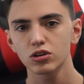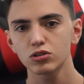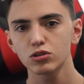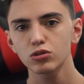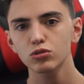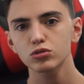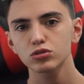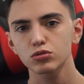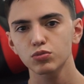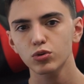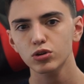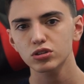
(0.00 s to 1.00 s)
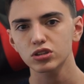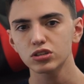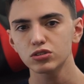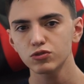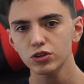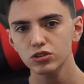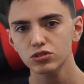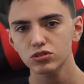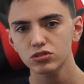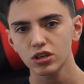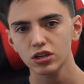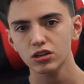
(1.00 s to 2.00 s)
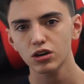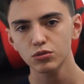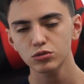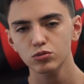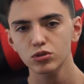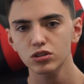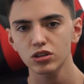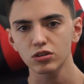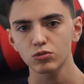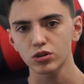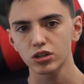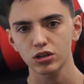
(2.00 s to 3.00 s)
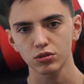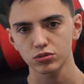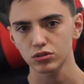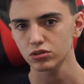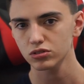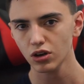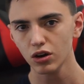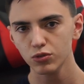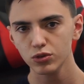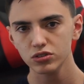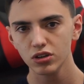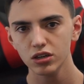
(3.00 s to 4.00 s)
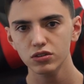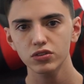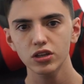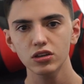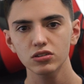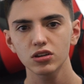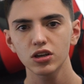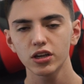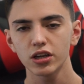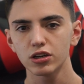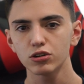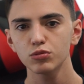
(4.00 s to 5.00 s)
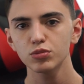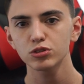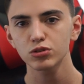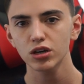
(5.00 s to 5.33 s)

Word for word: Google will support these features that it comes with when it comes to the software side of things, and it'll be